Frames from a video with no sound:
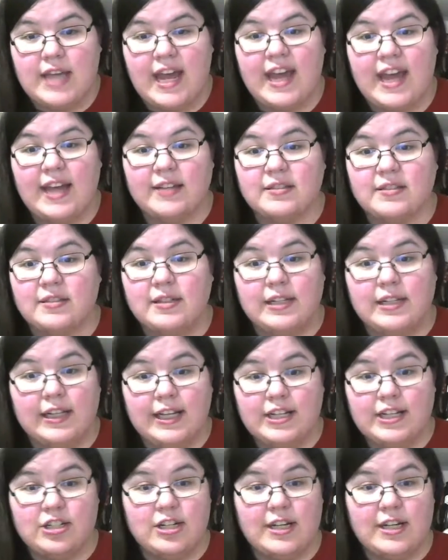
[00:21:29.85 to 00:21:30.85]
taste
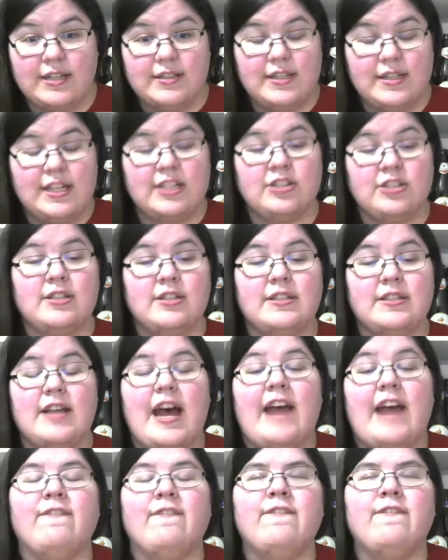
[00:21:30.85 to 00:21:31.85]
delicious. It's just,
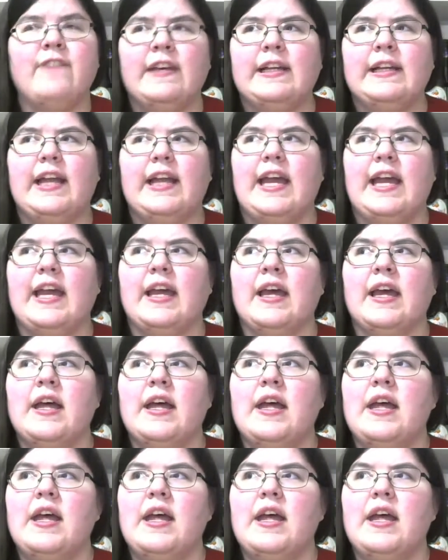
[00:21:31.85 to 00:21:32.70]
I feel like